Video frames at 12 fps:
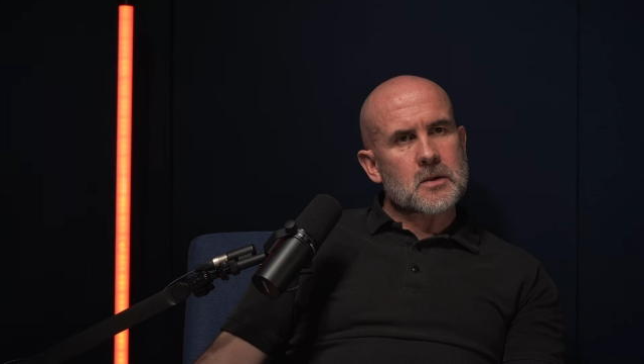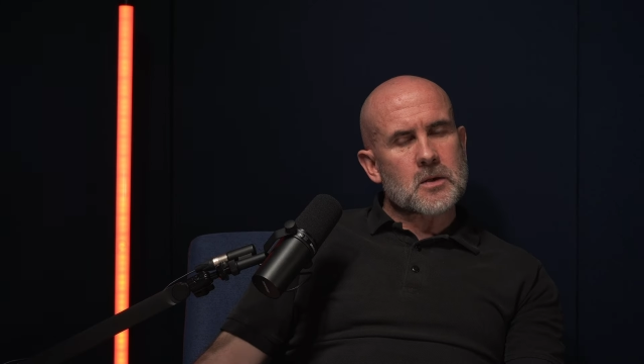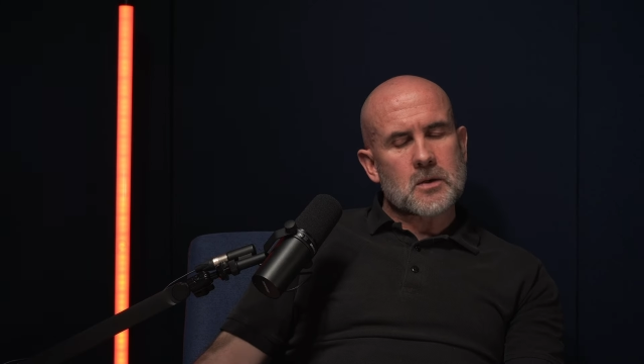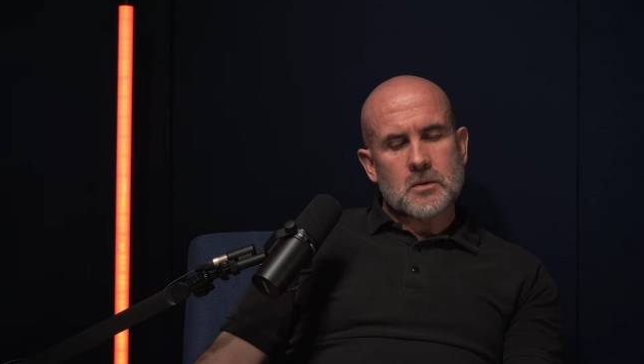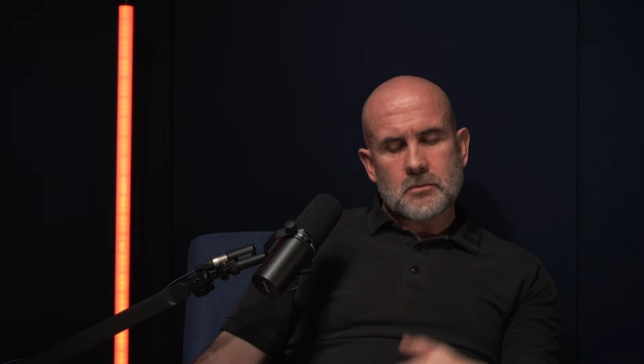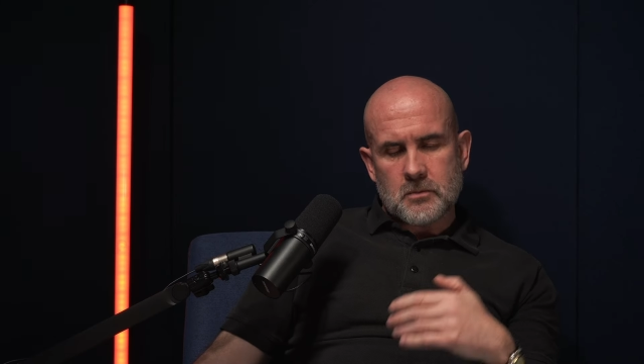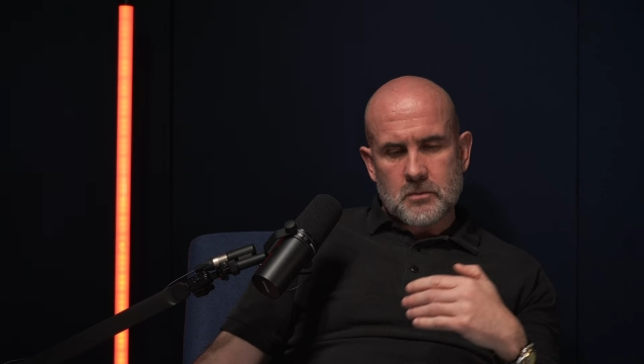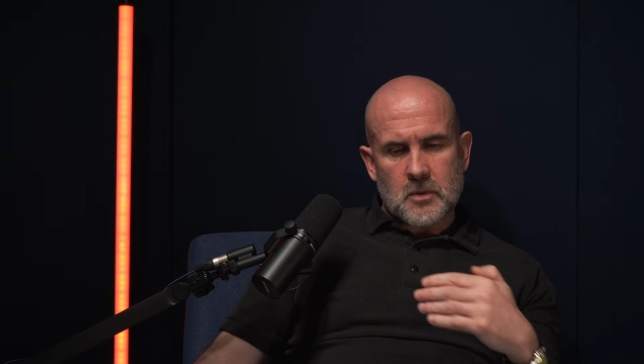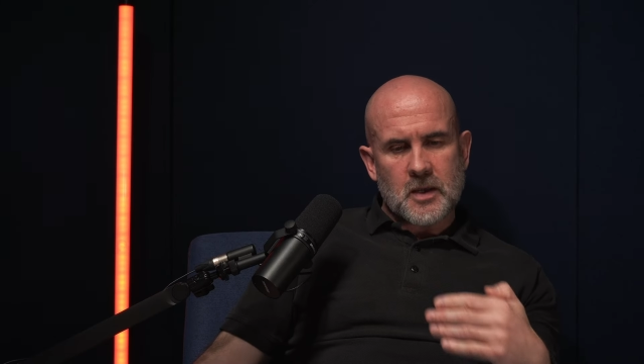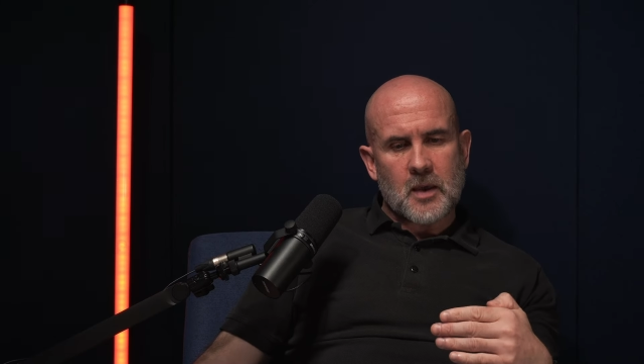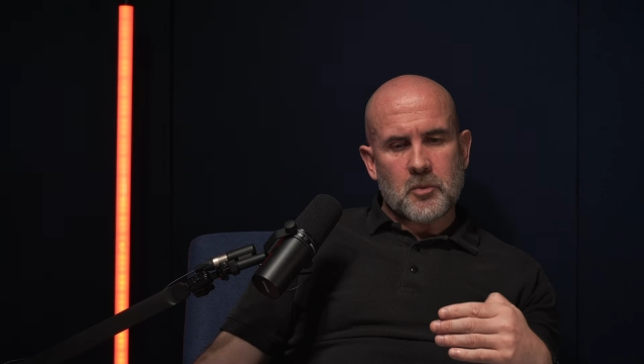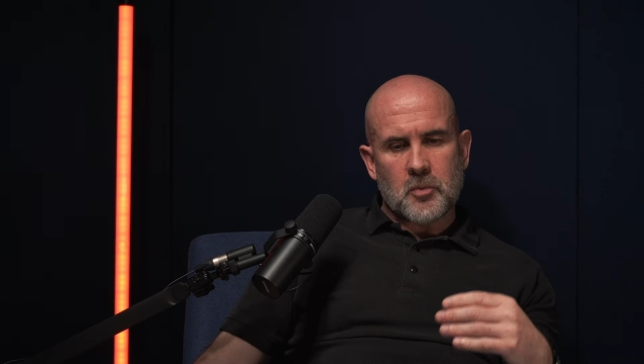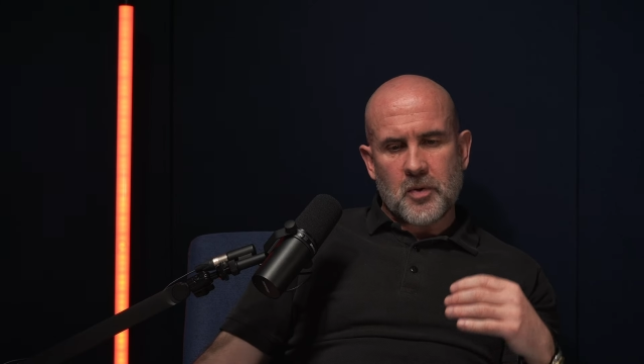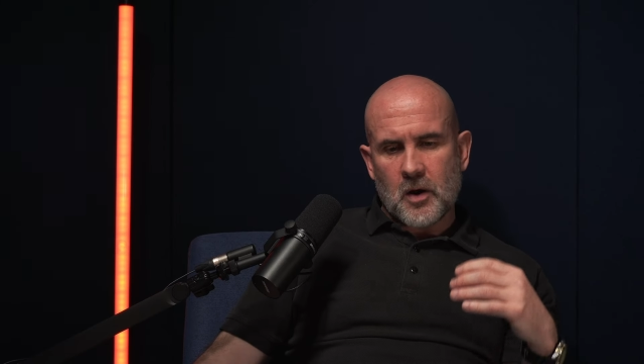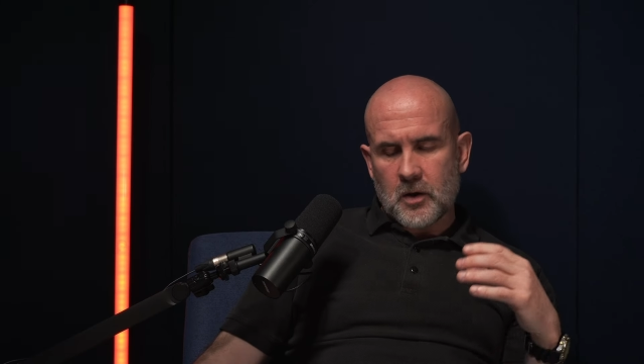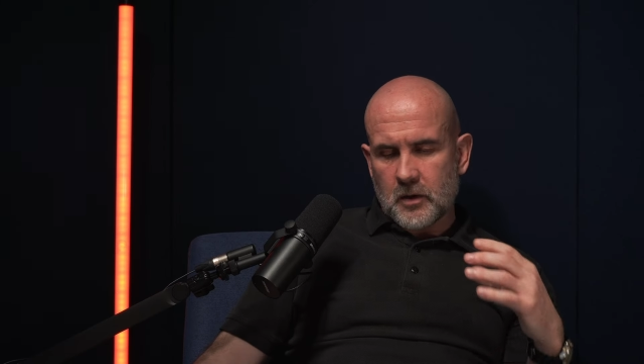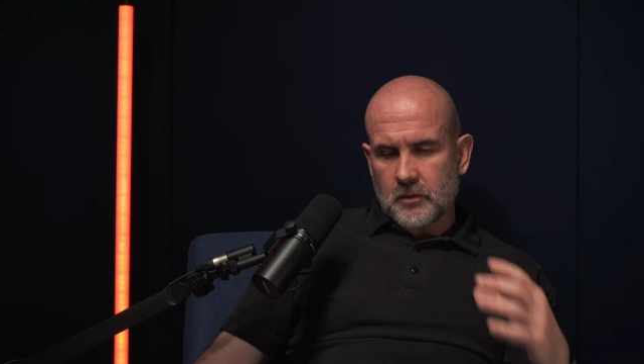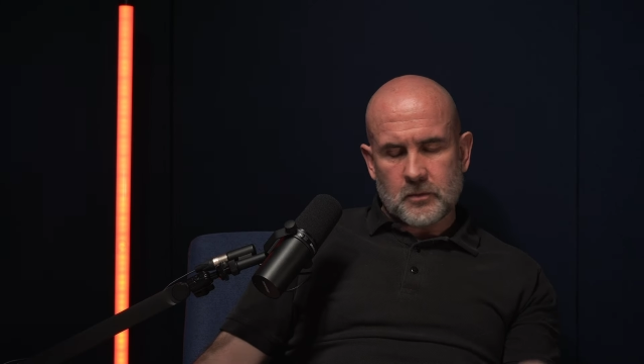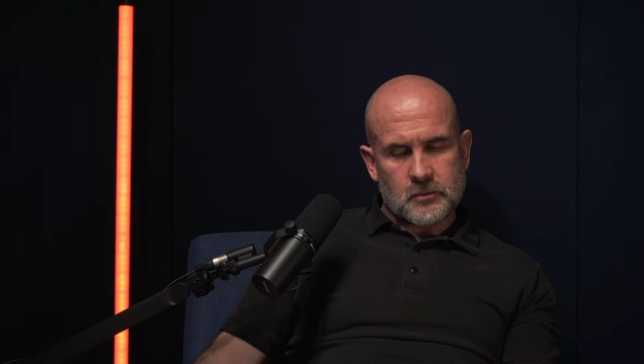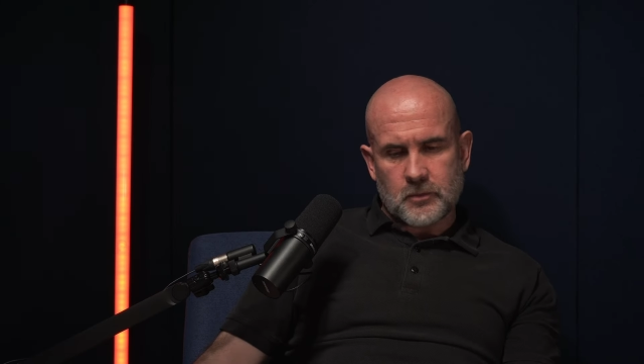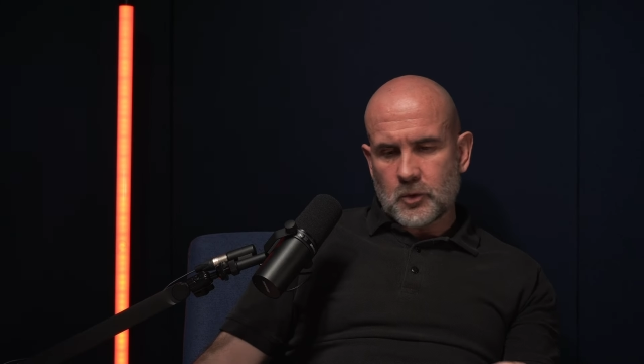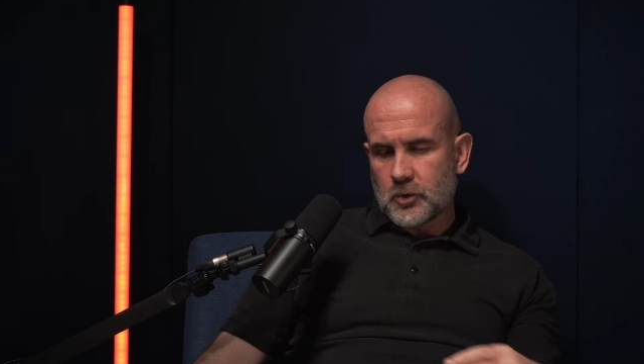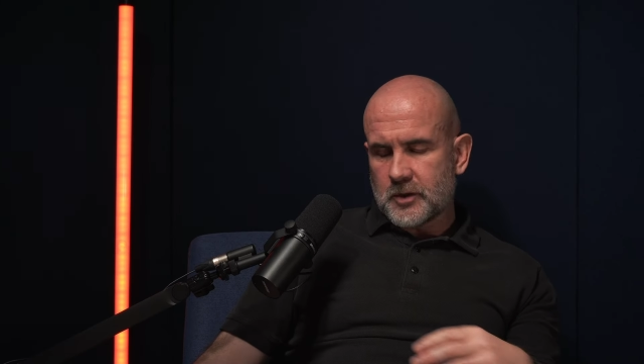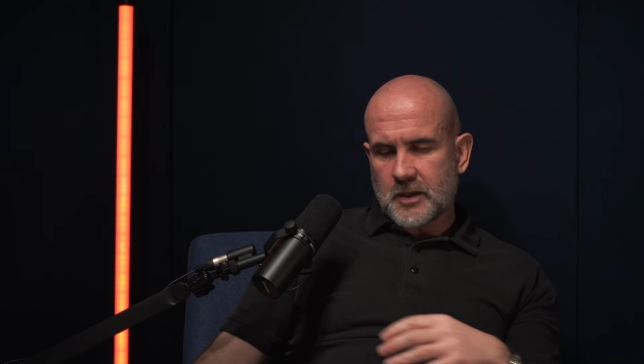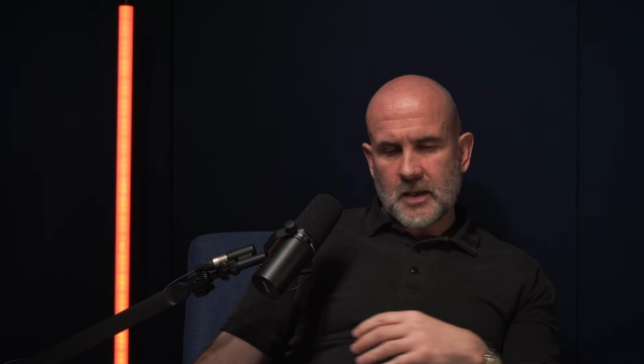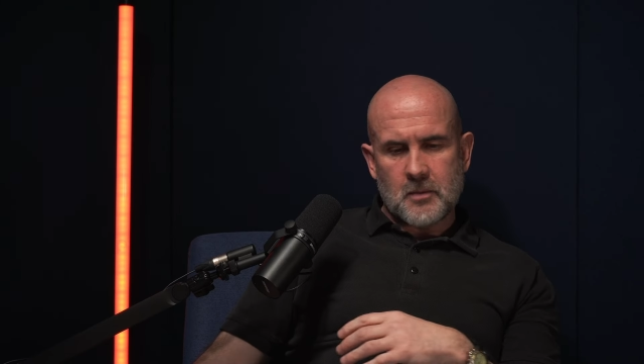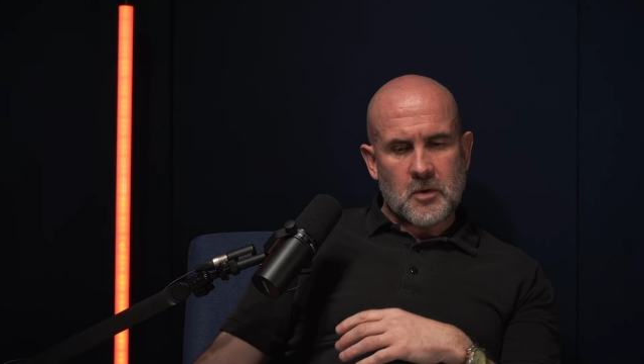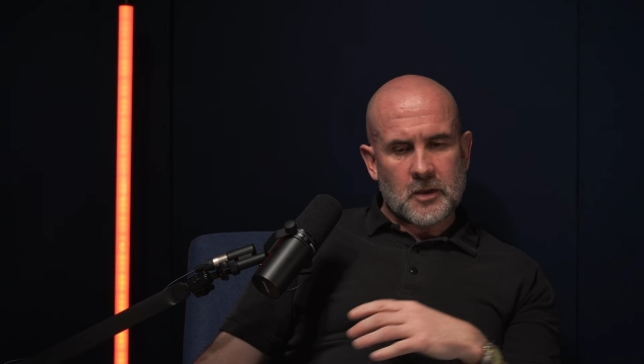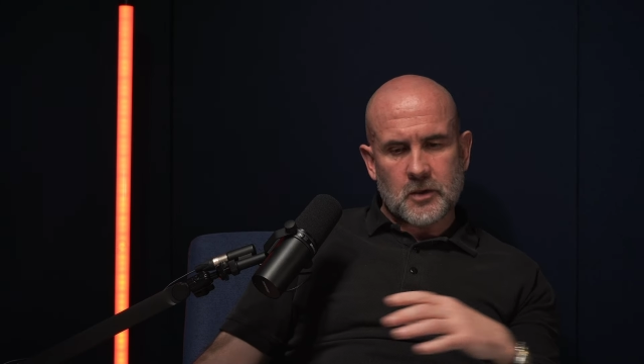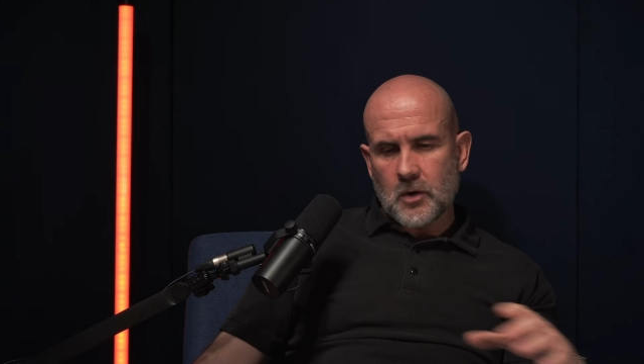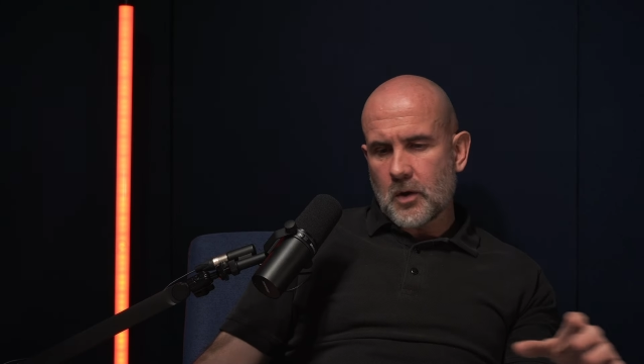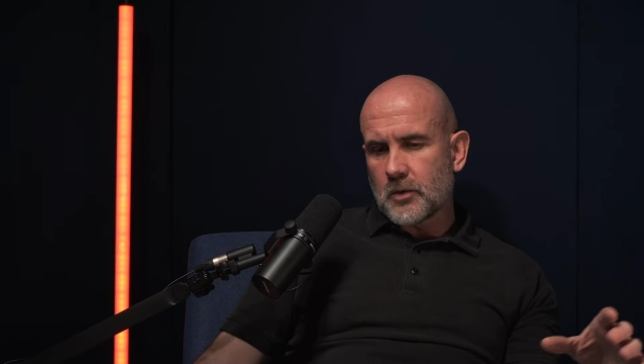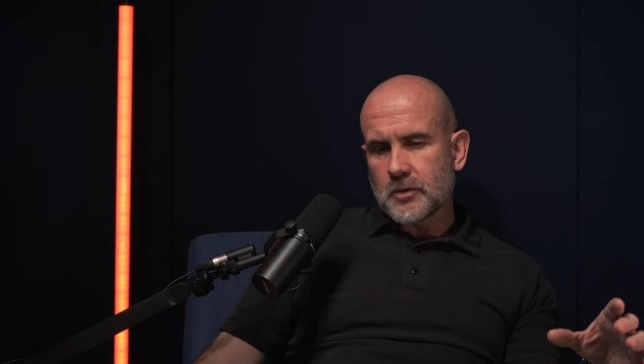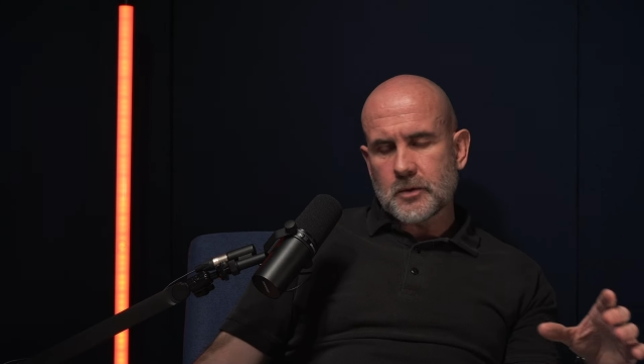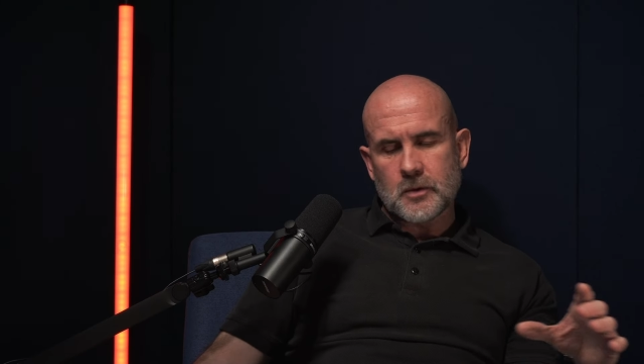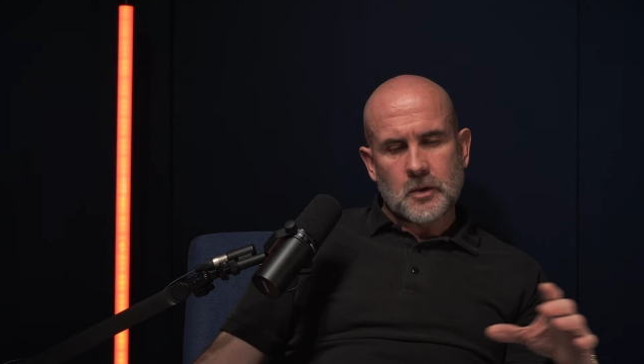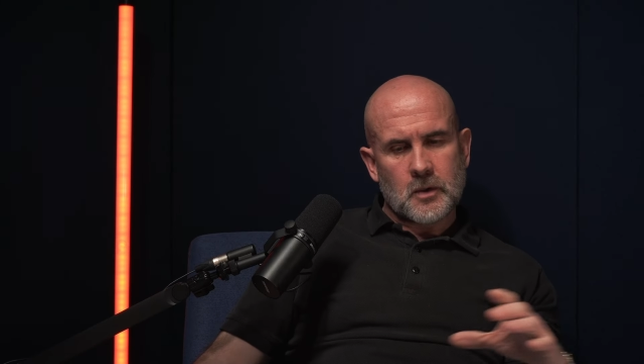I get prepared, good team on the ground,